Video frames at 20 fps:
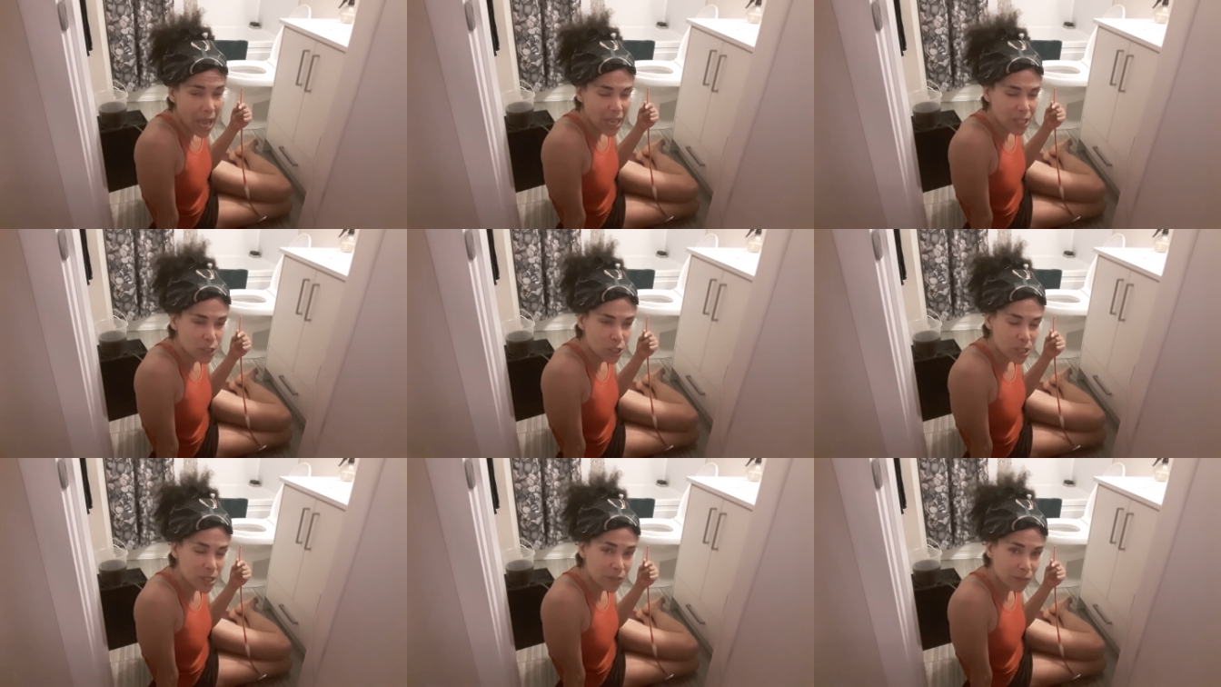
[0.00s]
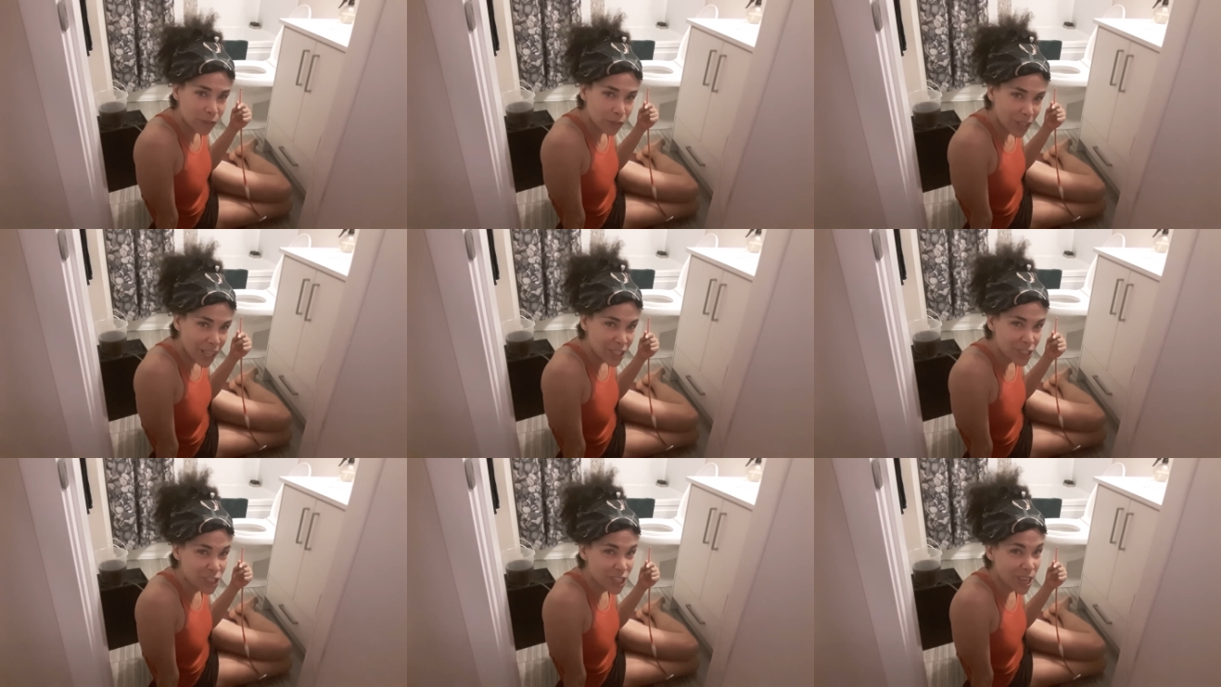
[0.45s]
and just
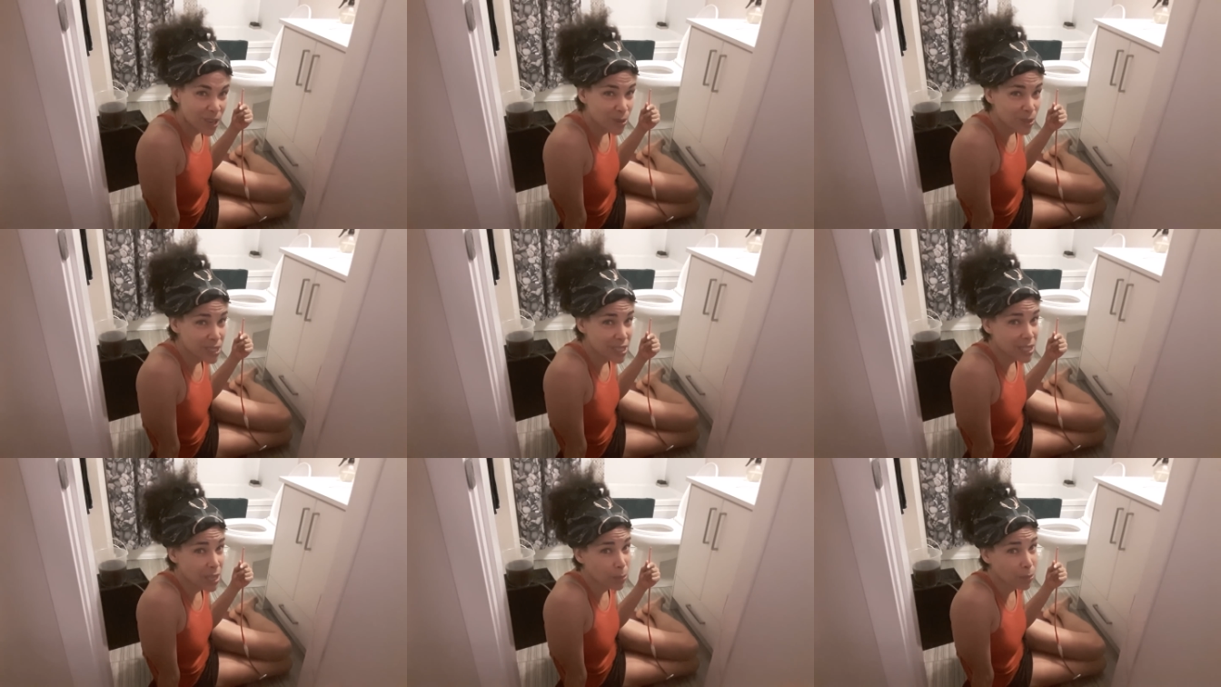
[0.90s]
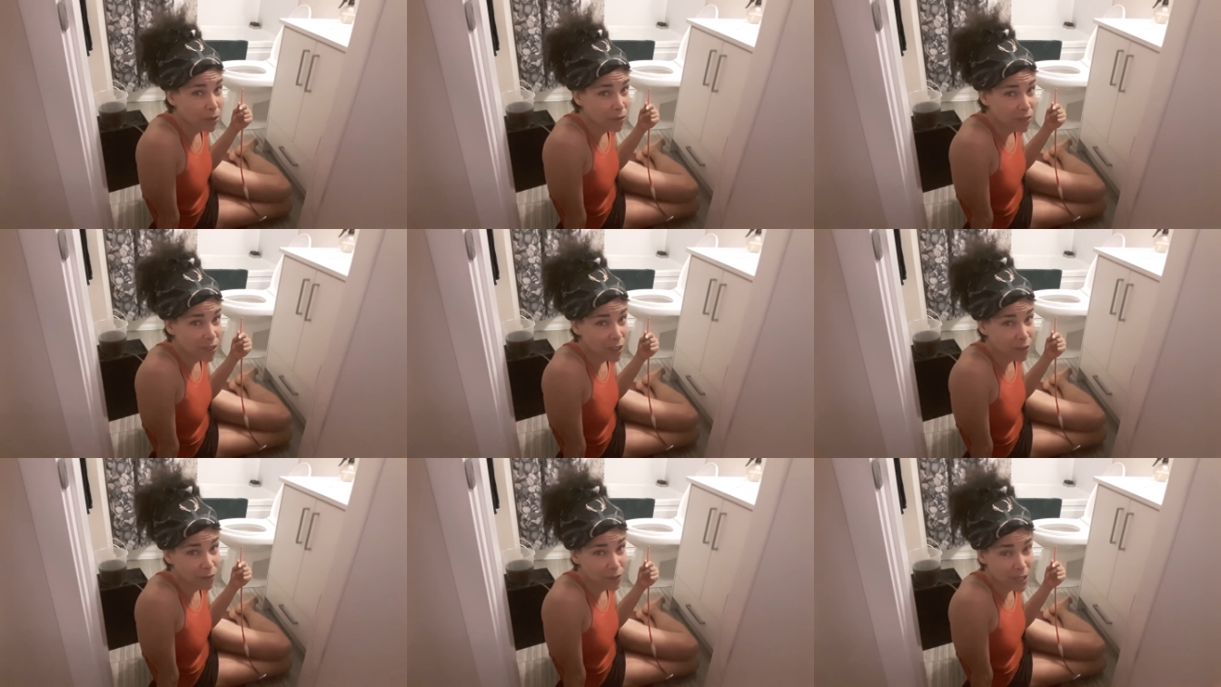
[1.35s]
flush out some
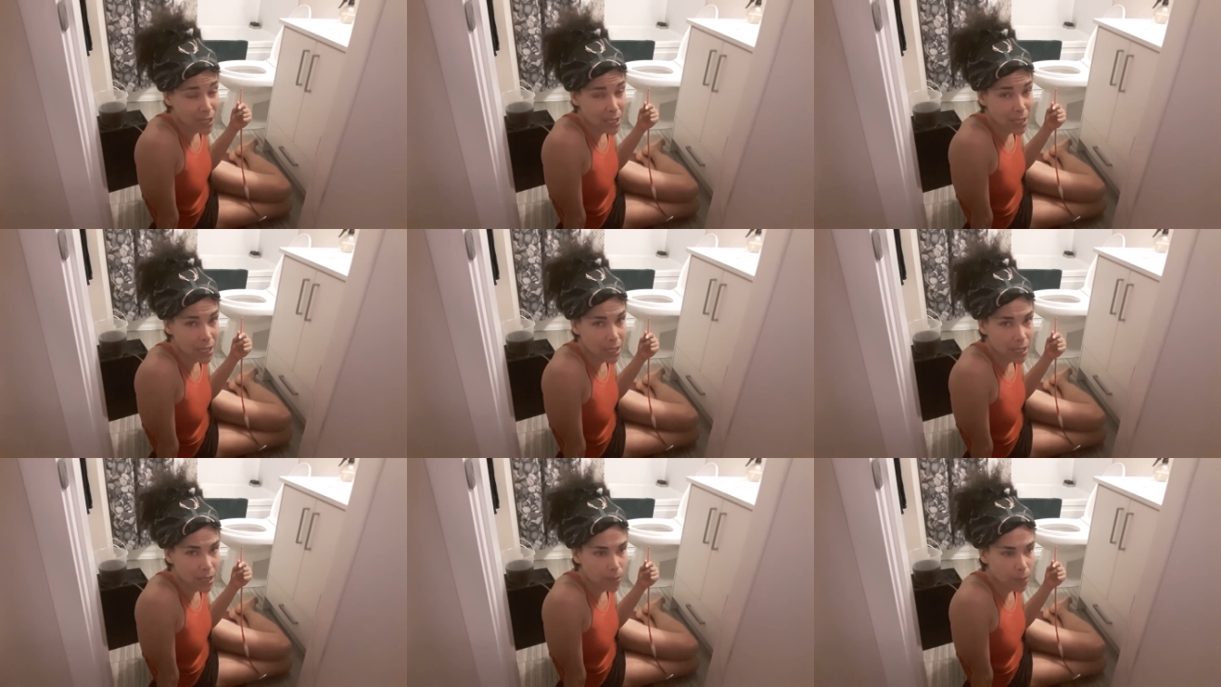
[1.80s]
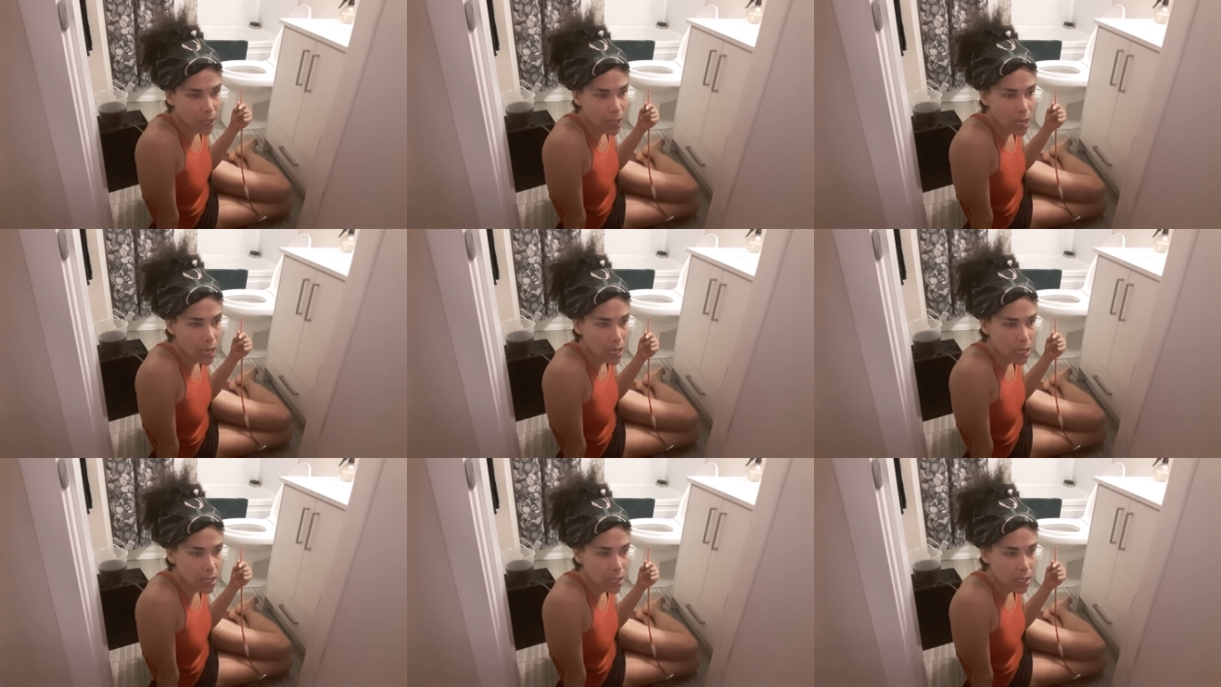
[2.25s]
of the feces,
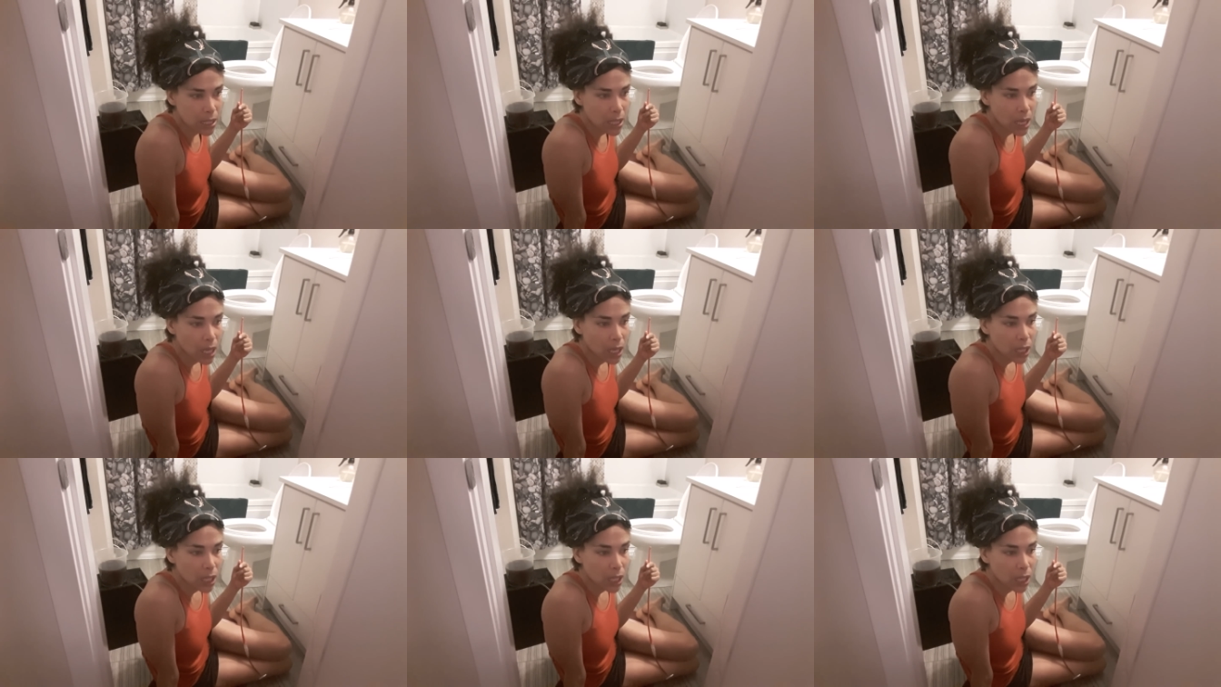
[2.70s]
because